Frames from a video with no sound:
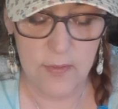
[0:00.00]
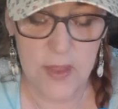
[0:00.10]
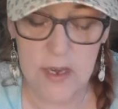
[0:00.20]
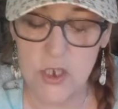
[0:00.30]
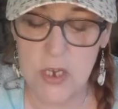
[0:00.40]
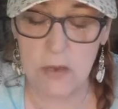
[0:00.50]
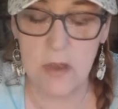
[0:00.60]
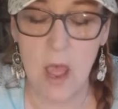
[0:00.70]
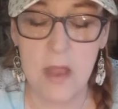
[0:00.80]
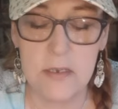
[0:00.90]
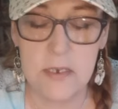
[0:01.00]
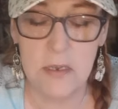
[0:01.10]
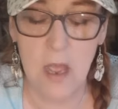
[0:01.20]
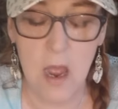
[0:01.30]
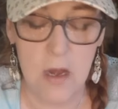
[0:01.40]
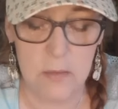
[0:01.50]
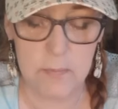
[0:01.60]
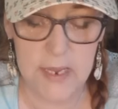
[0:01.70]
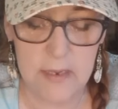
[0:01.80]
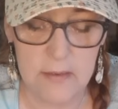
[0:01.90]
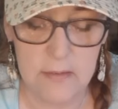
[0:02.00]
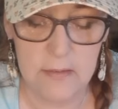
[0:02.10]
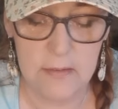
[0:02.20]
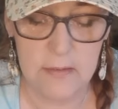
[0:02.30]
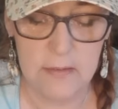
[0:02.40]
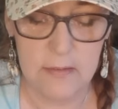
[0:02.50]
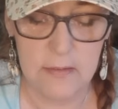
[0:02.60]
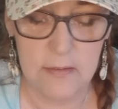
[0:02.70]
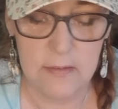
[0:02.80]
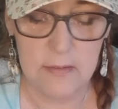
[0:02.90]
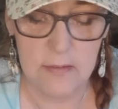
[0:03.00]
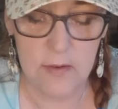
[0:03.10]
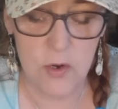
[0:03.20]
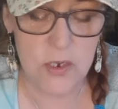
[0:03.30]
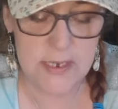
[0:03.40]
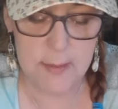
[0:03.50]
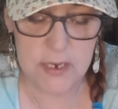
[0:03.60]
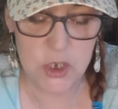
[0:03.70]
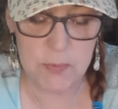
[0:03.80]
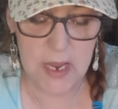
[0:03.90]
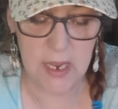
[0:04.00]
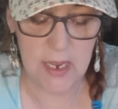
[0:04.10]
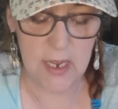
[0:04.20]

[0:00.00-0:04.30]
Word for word: that it shall not harm me or damage me